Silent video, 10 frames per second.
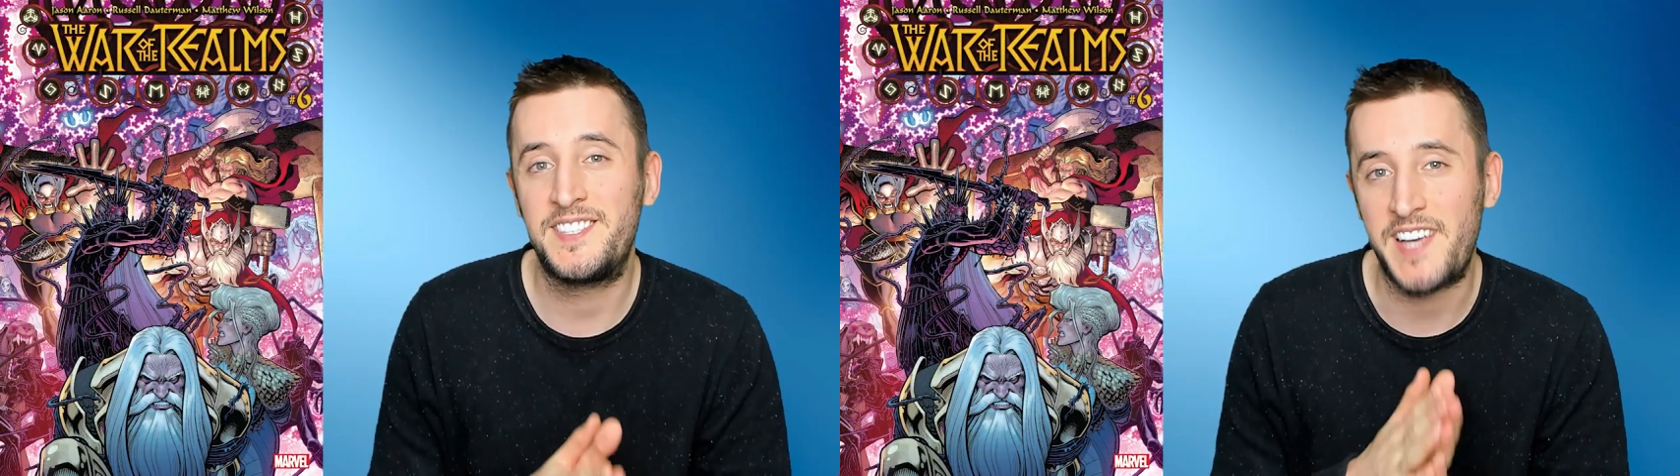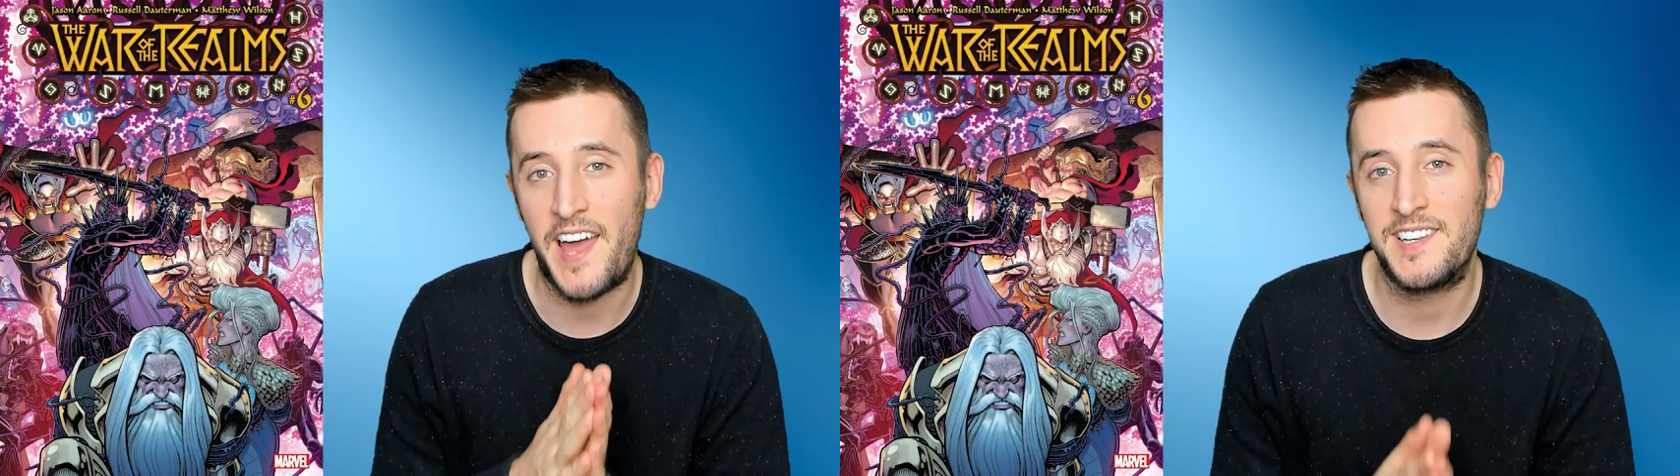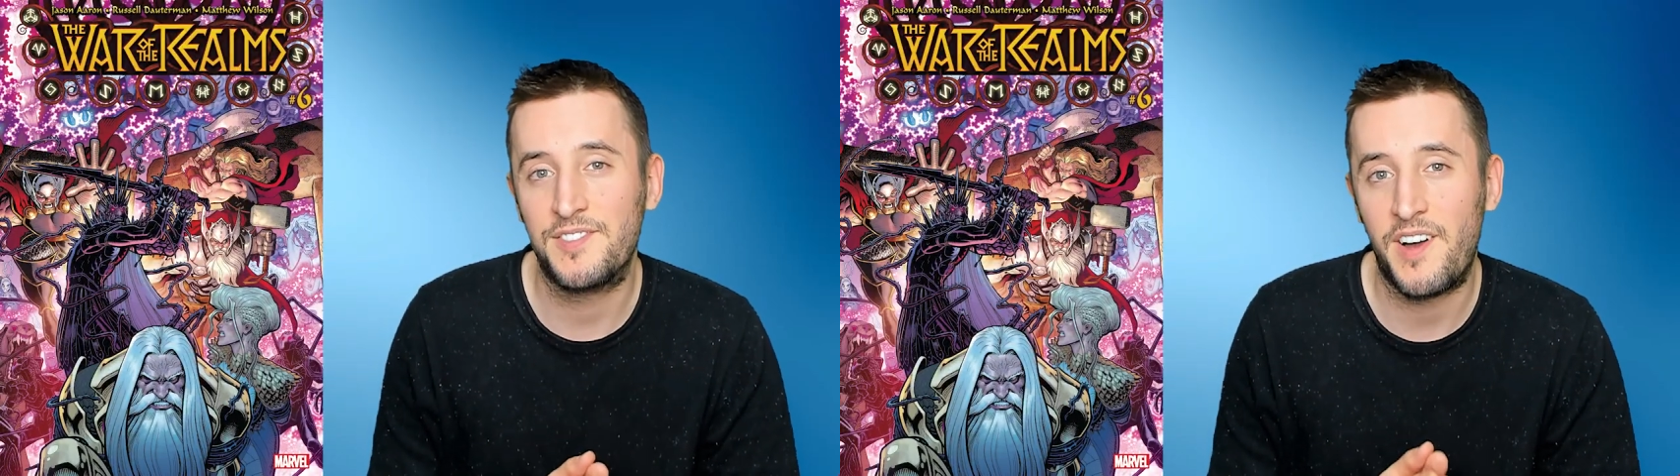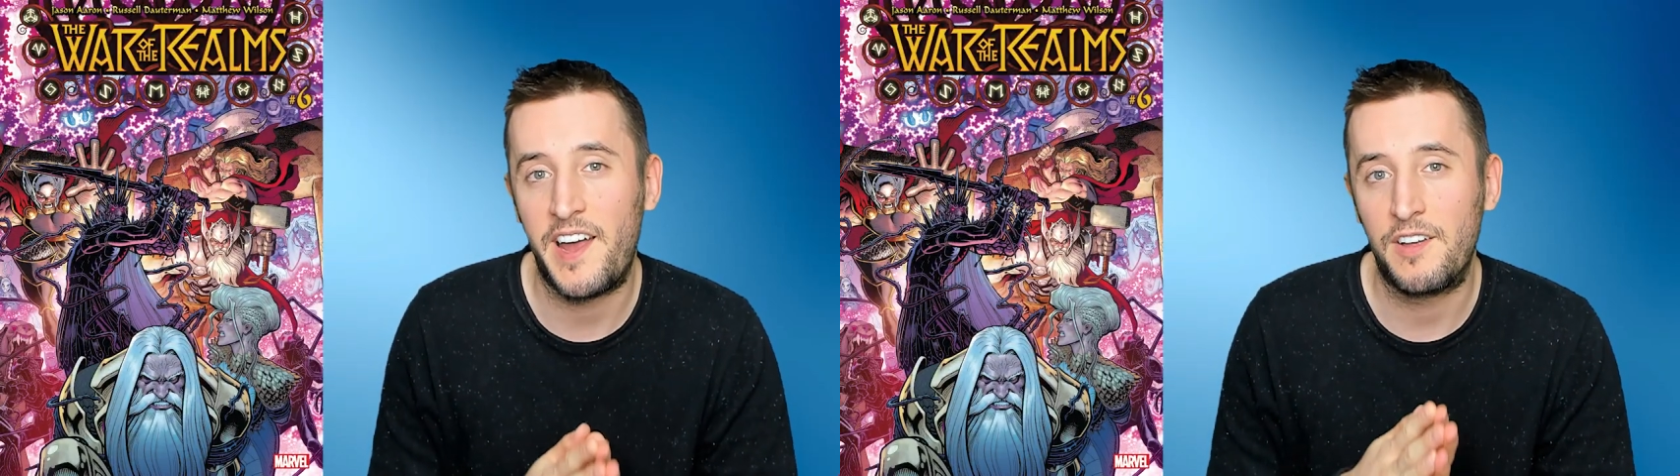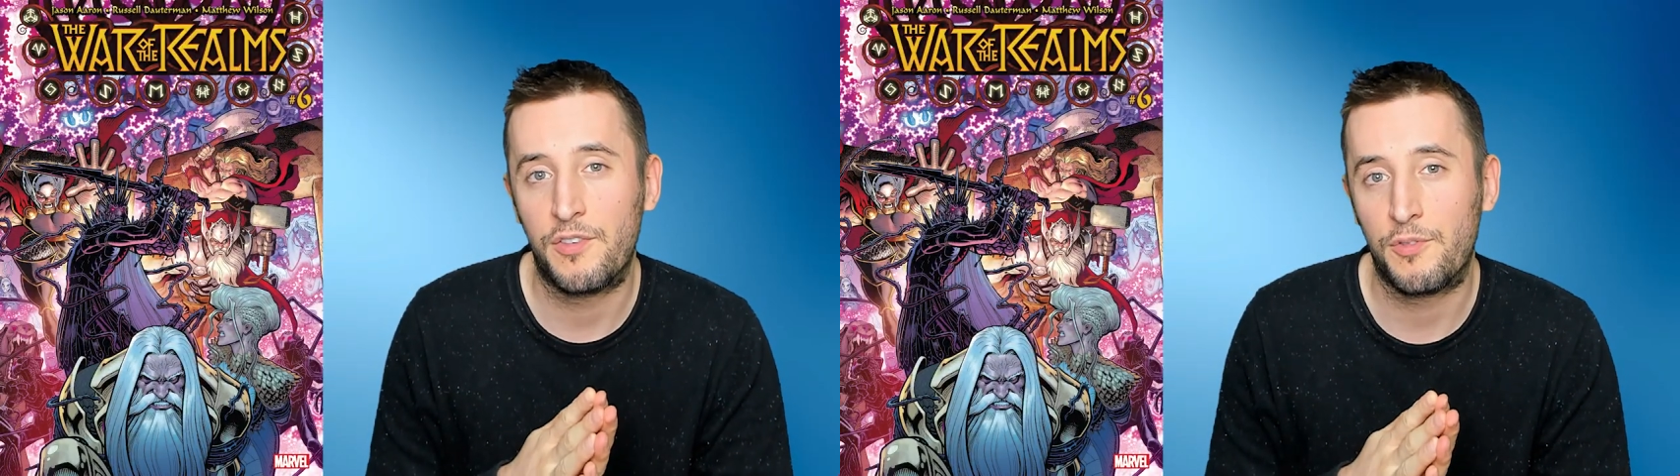
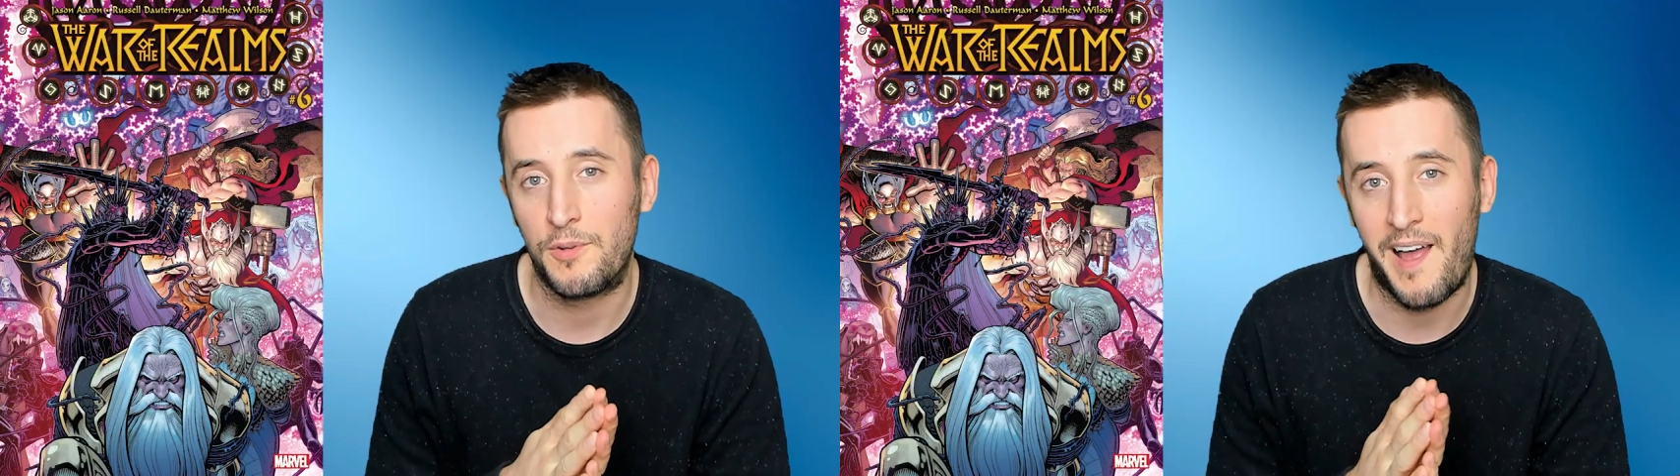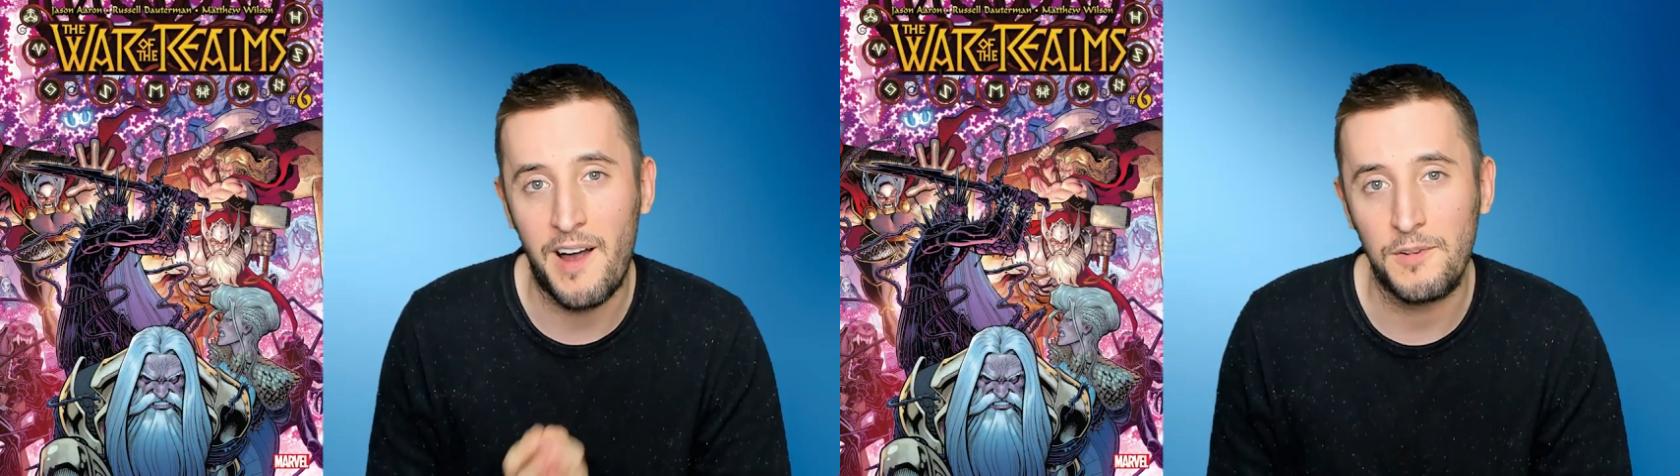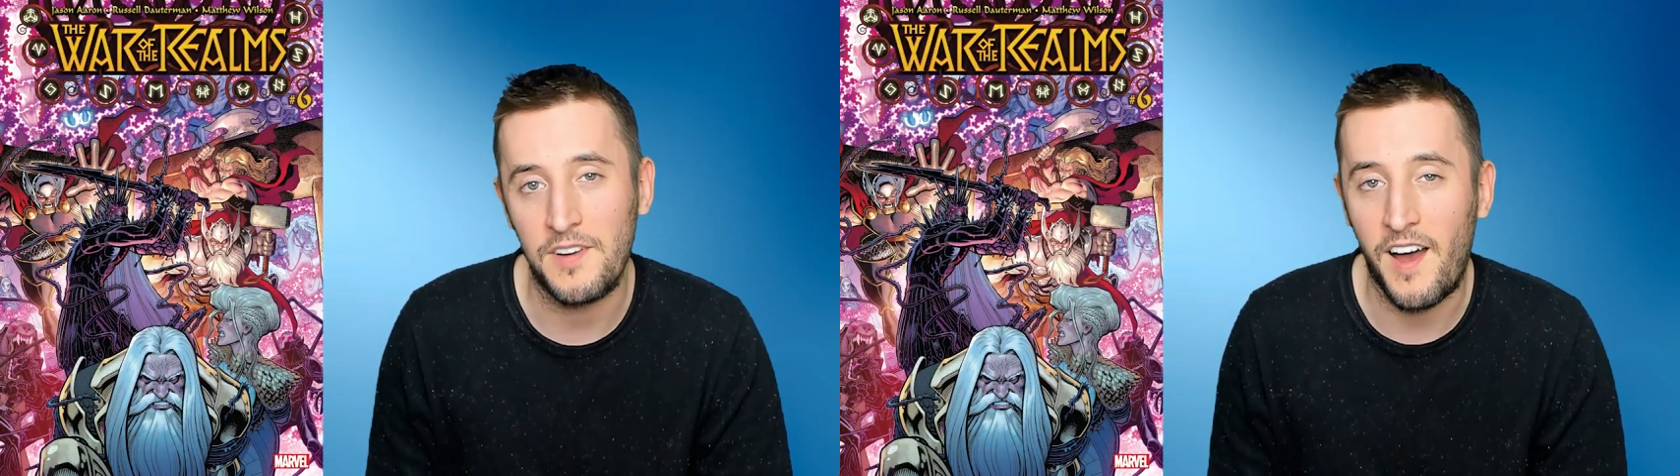satisfying throughout.